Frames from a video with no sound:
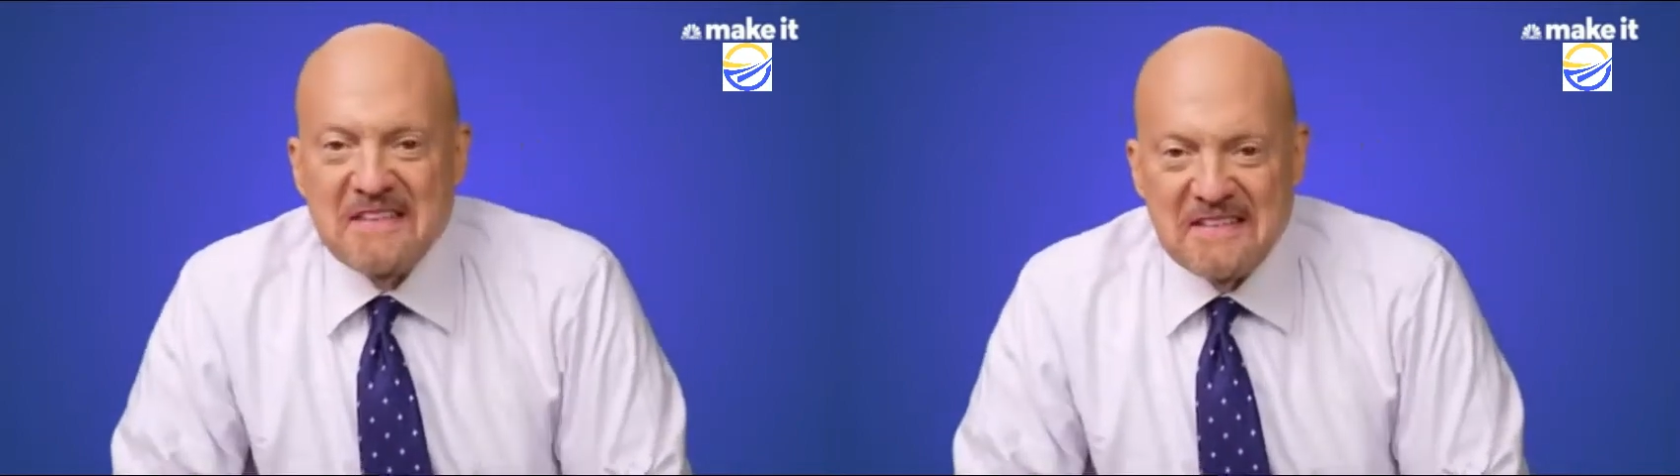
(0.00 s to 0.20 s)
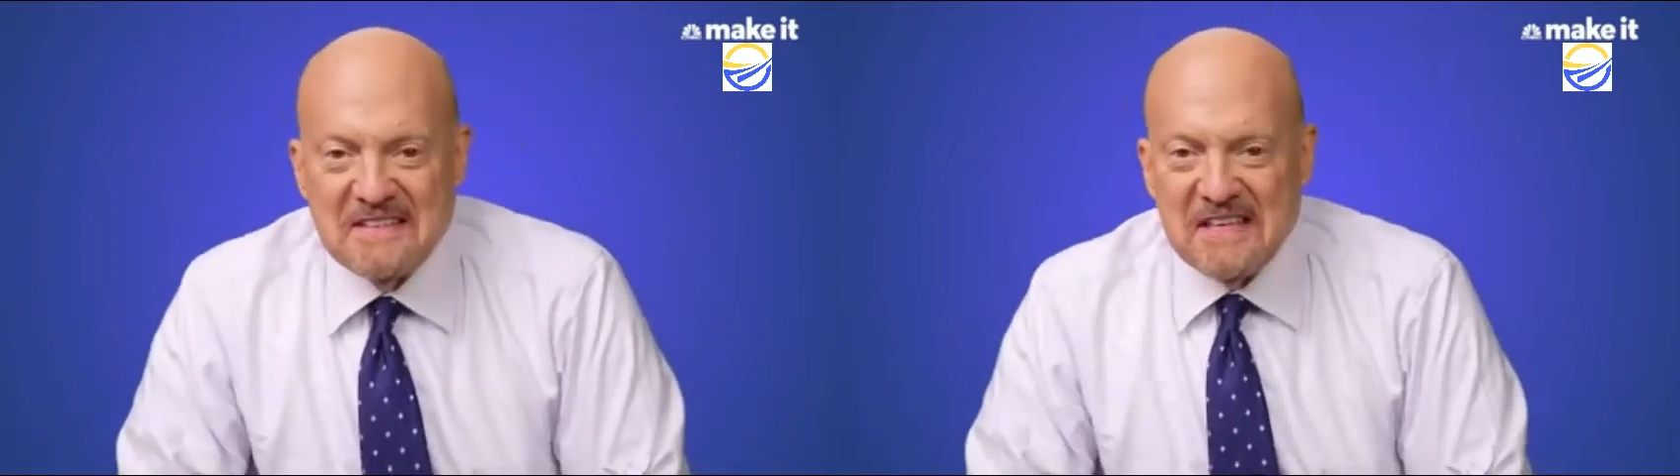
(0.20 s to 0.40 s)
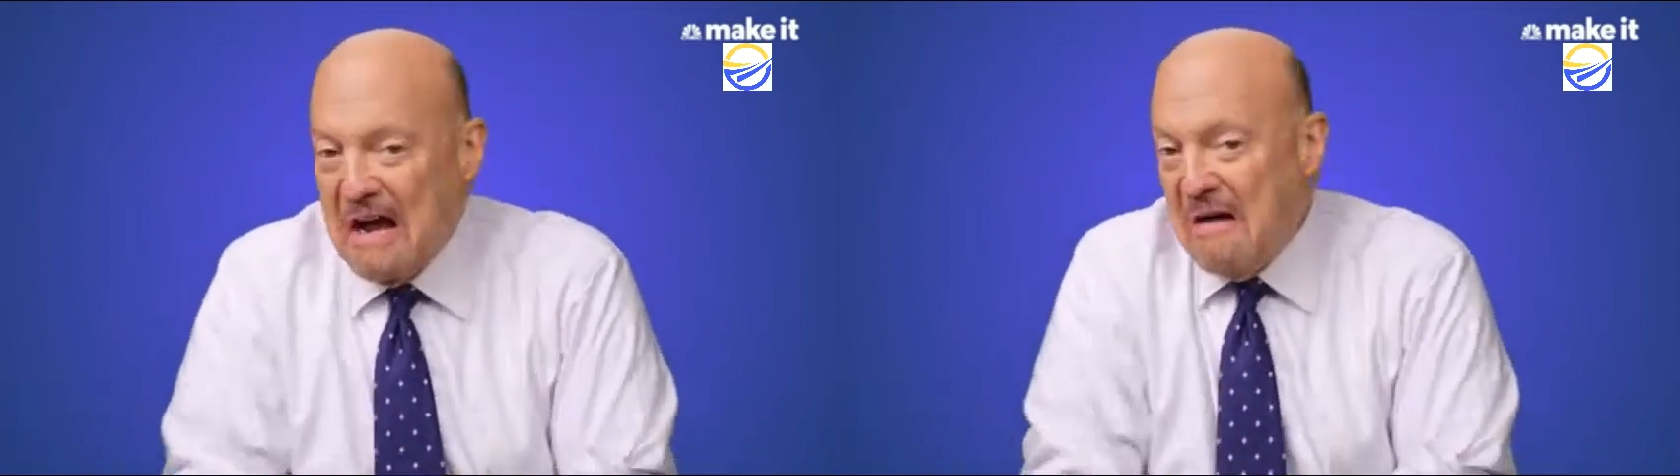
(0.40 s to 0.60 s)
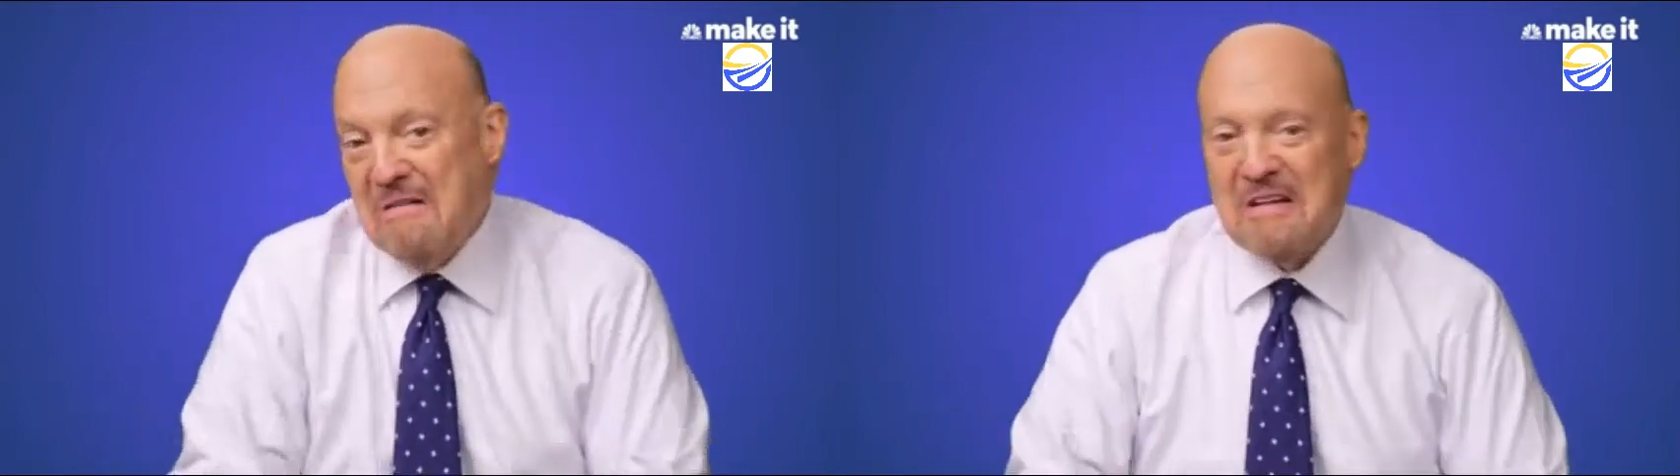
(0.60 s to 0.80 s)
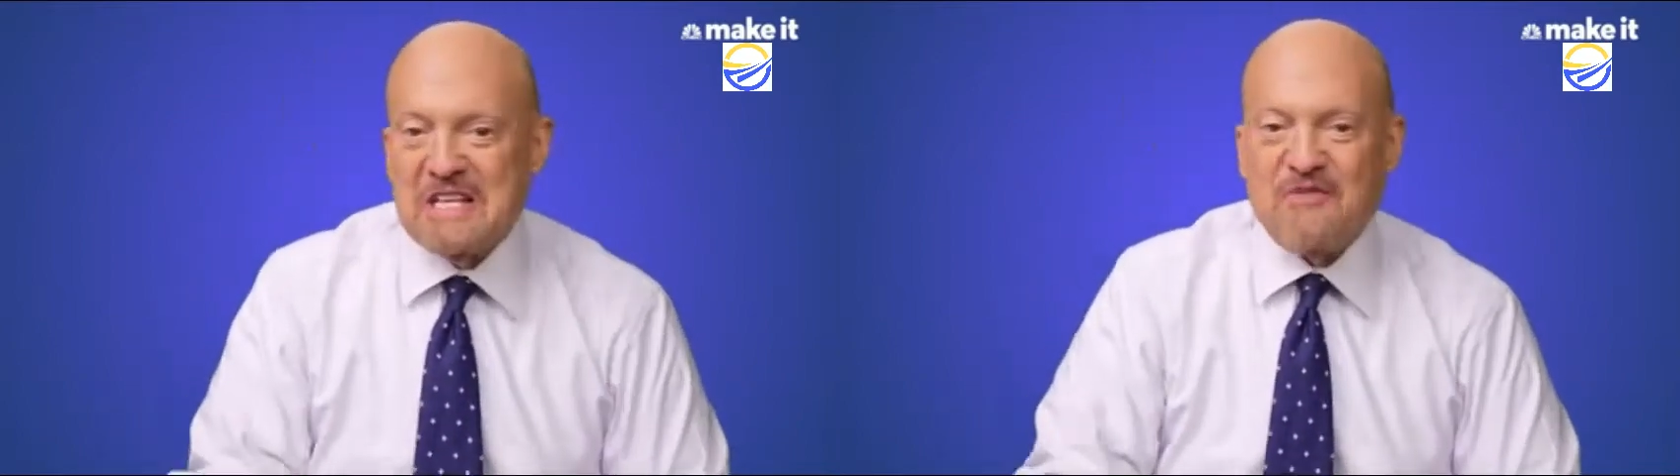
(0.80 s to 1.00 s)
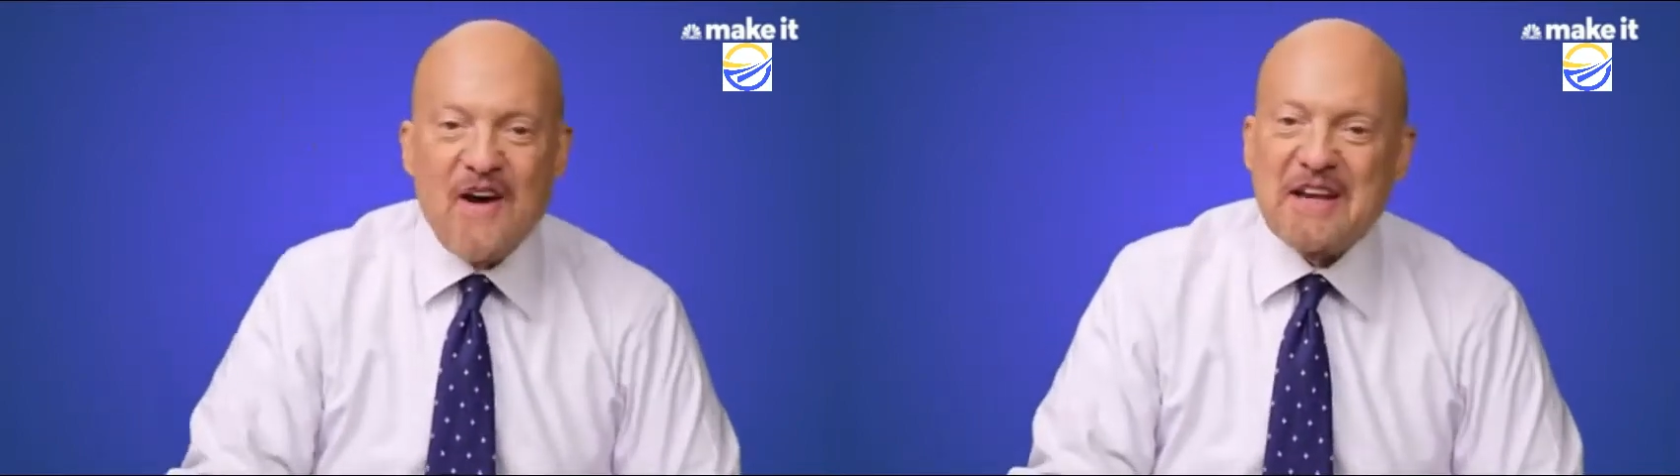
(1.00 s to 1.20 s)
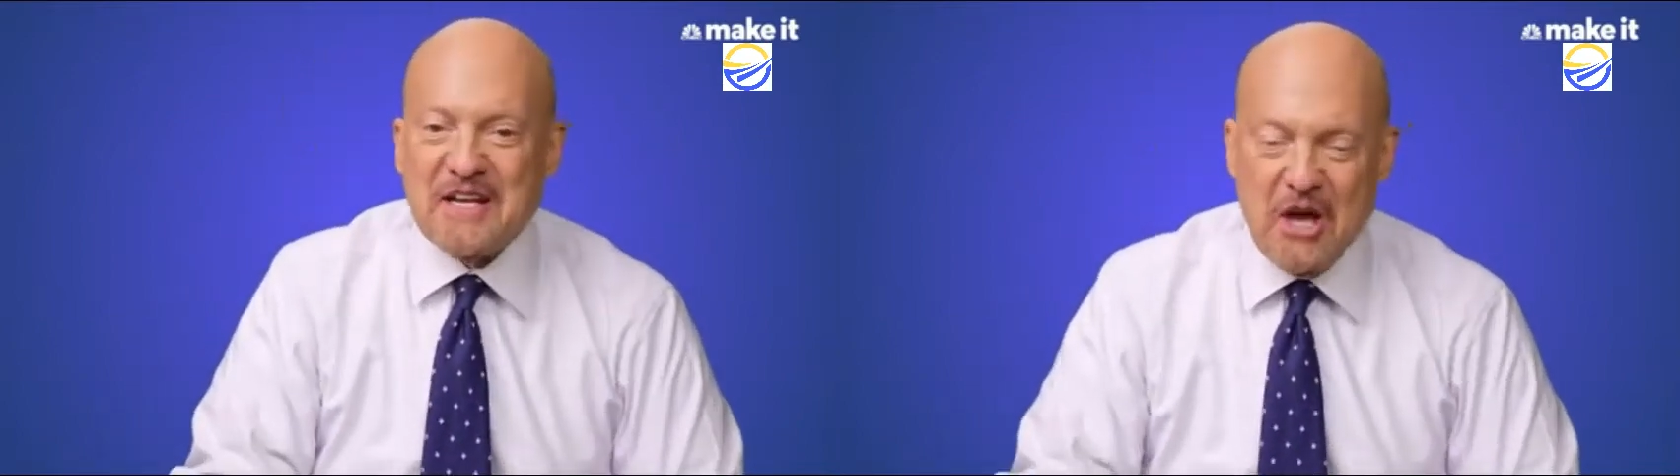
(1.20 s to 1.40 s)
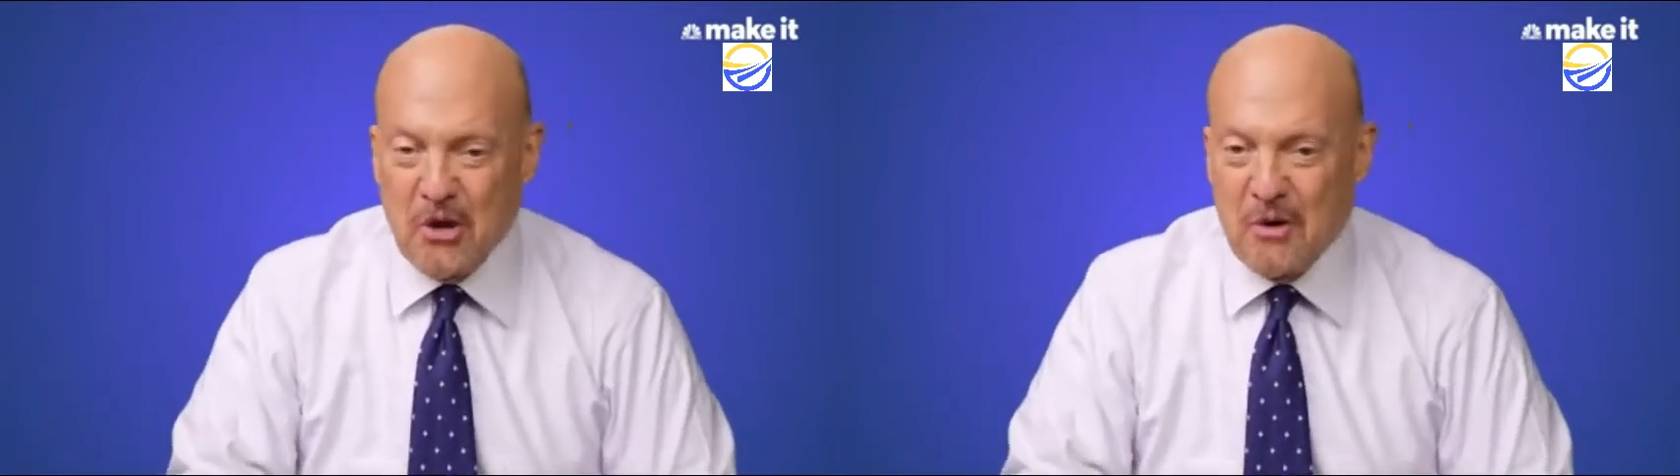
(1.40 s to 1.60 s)
You know, it's fun to
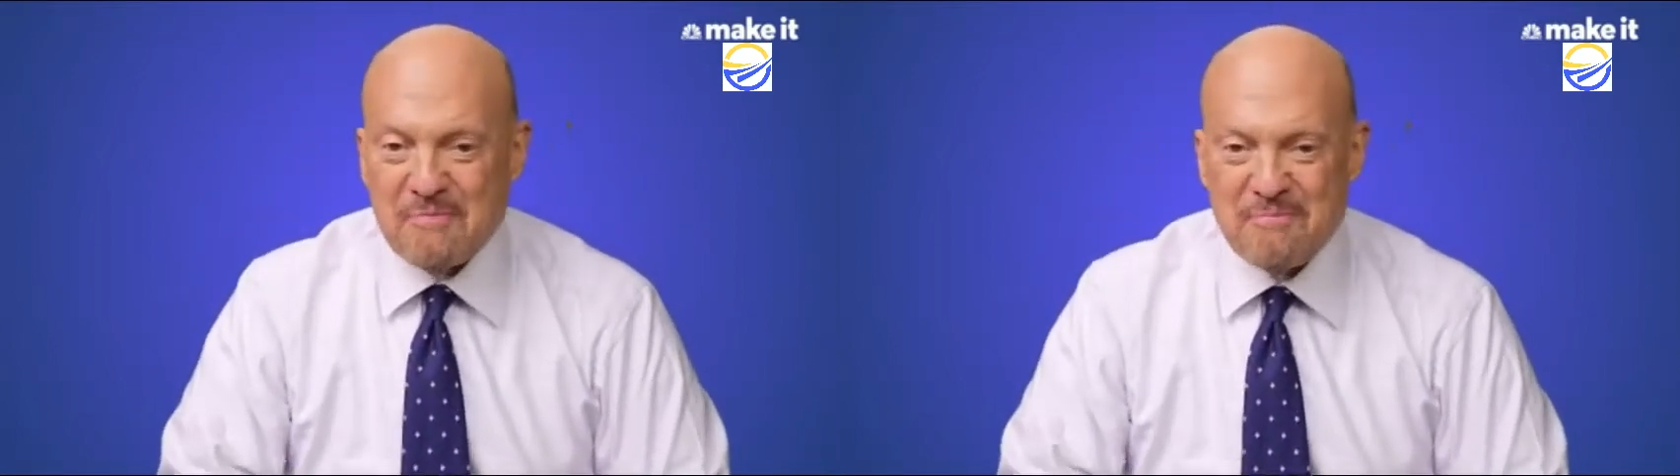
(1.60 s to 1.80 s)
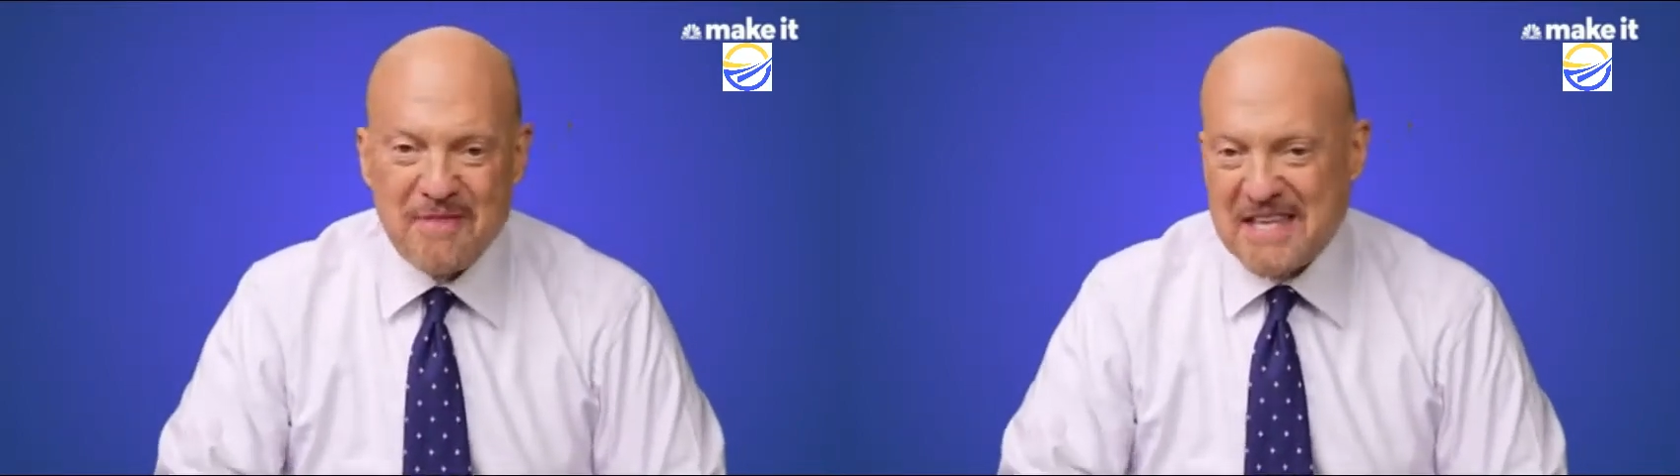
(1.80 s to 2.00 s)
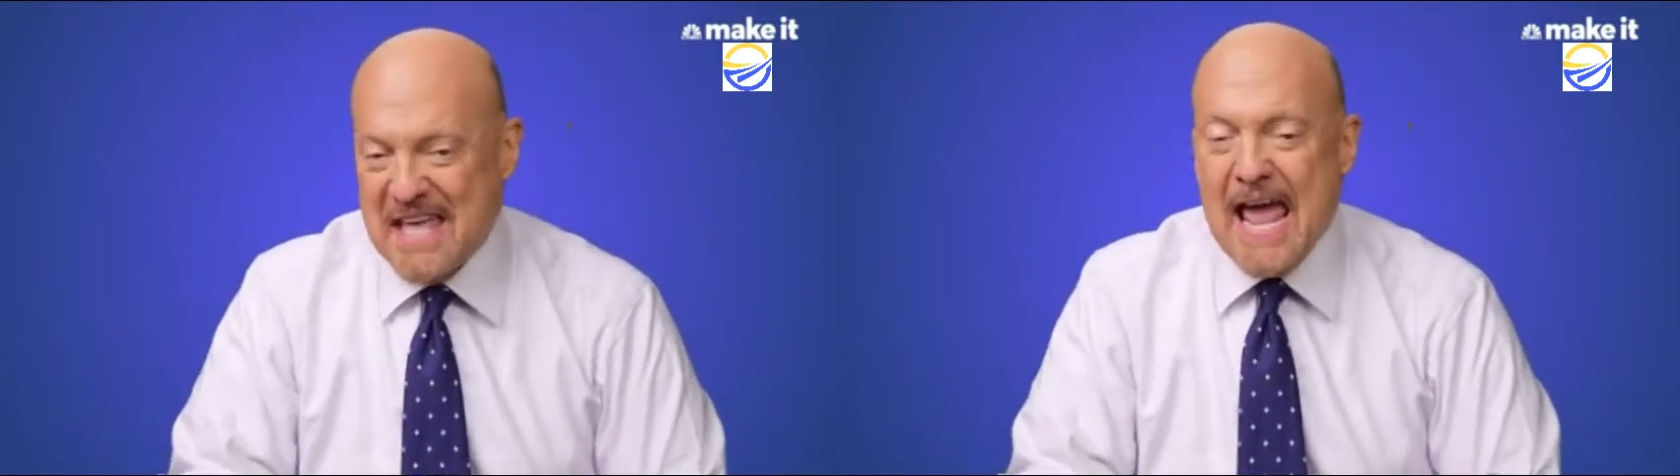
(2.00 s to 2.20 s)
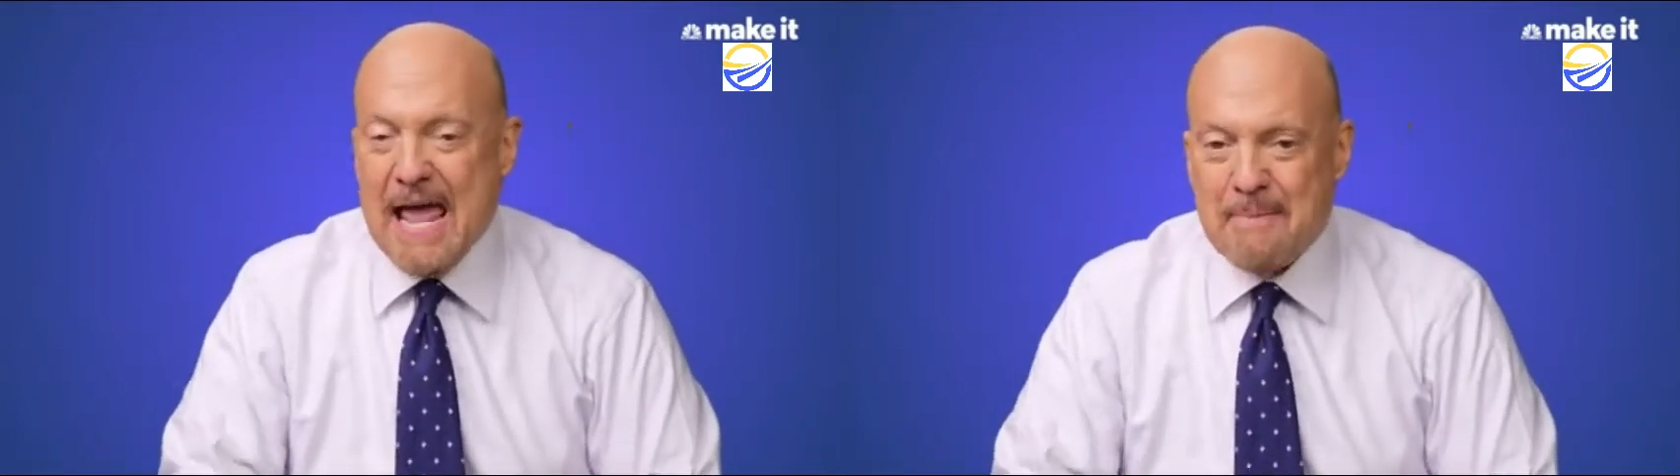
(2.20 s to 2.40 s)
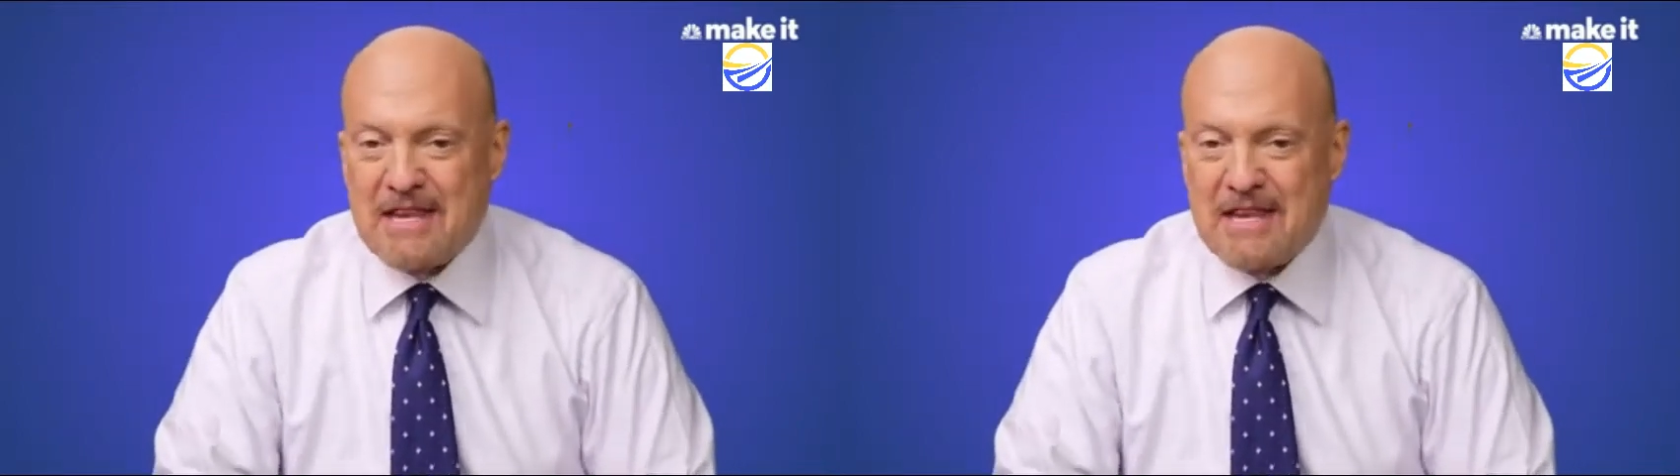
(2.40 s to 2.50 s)
go to a game